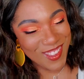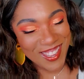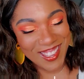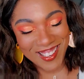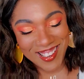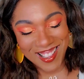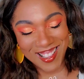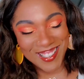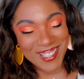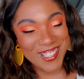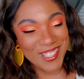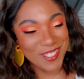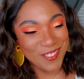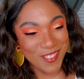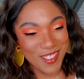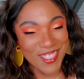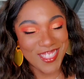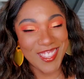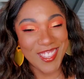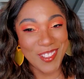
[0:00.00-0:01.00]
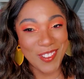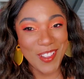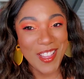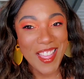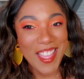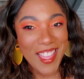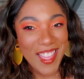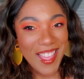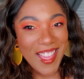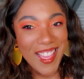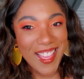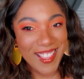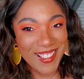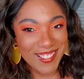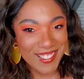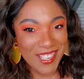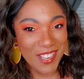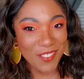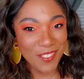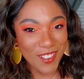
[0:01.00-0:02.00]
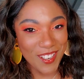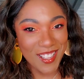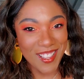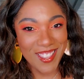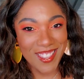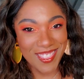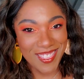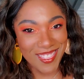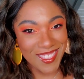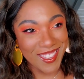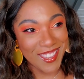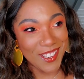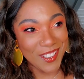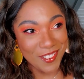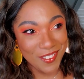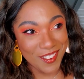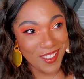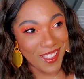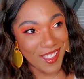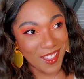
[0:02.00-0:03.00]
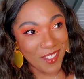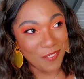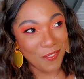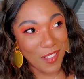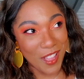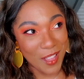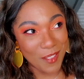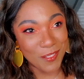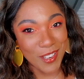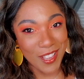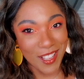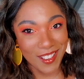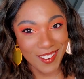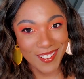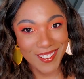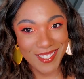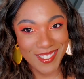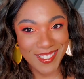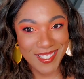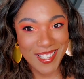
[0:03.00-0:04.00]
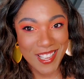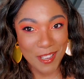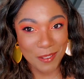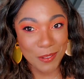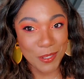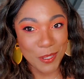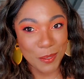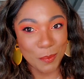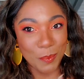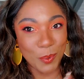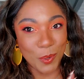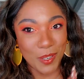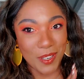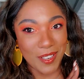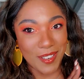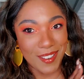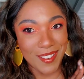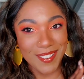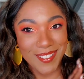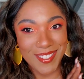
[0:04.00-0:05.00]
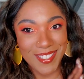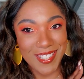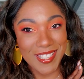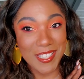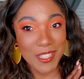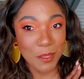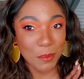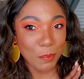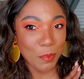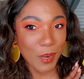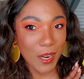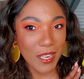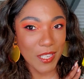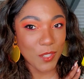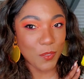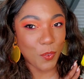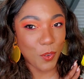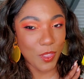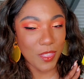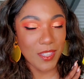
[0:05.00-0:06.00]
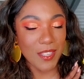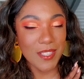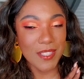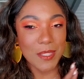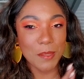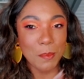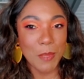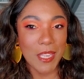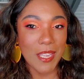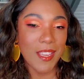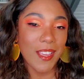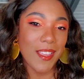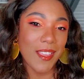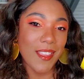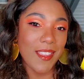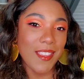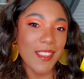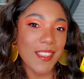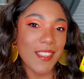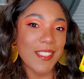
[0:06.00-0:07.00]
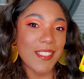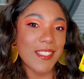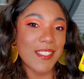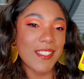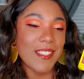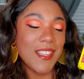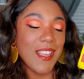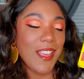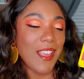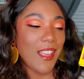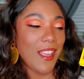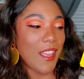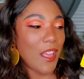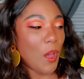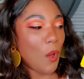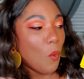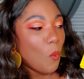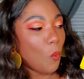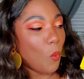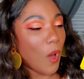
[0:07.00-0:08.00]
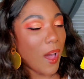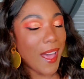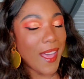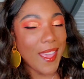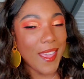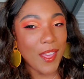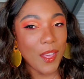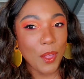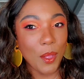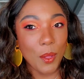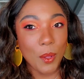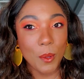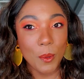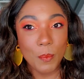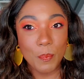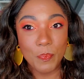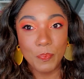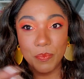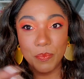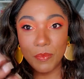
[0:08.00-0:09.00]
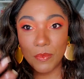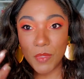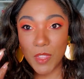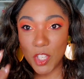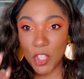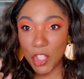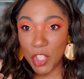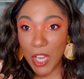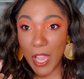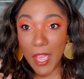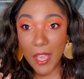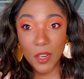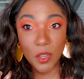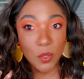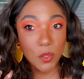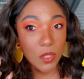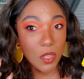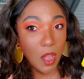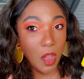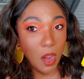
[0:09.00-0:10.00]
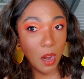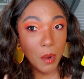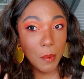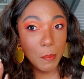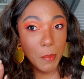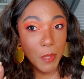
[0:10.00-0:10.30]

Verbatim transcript: being honest with you, I definitely think, okay, $5, that was a pretty decent price for this because while the shadows are